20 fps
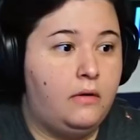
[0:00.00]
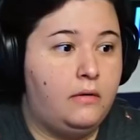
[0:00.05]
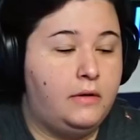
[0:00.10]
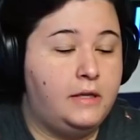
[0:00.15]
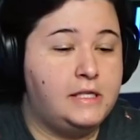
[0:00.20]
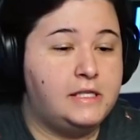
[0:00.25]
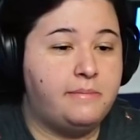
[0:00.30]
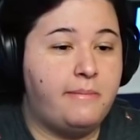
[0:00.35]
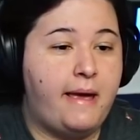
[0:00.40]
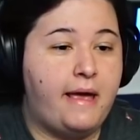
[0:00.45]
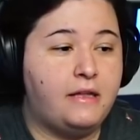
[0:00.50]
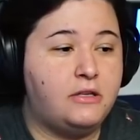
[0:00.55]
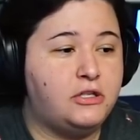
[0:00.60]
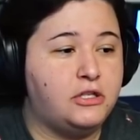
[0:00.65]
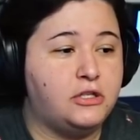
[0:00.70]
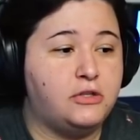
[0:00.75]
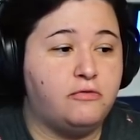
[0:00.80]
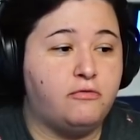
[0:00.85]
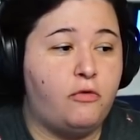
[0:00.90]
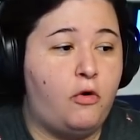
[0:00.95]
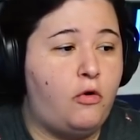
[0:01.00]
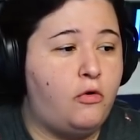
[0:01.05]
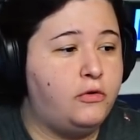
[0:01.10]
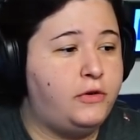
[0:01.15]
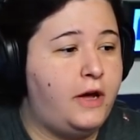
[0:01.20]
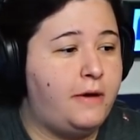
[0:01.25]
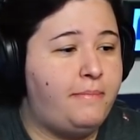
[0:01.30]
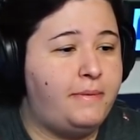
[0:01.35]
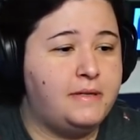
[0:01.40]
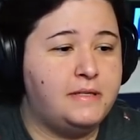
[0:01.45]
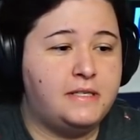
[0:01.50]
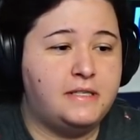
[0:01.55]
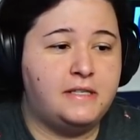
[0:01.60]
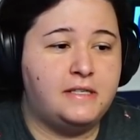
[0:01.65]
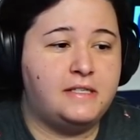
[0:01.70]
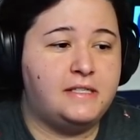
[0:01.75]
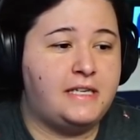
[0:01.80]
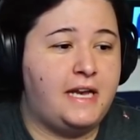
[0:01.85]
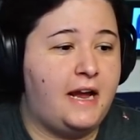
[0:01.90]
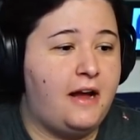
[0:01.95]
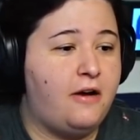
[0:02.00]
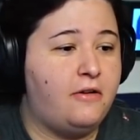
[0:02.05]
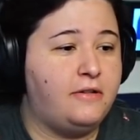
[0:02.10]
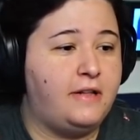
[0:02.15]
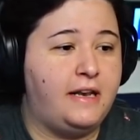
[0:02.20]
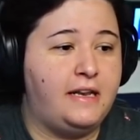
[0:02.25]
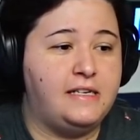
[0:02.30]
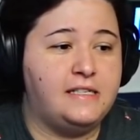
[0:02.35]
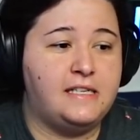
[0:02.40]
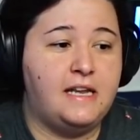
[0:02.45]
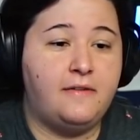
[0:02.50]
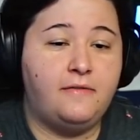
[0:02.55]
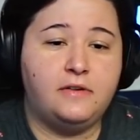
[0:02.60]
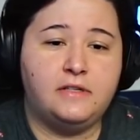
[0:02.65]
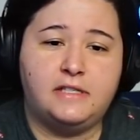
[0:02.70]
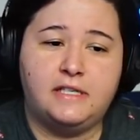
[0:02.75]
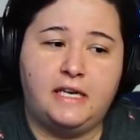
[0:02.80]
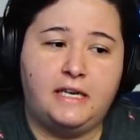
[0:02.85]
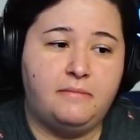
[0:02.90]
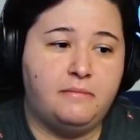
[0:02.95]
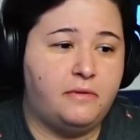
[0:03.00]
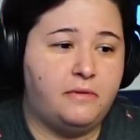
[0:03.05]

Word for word: This man just rolled up into this town that he's never seen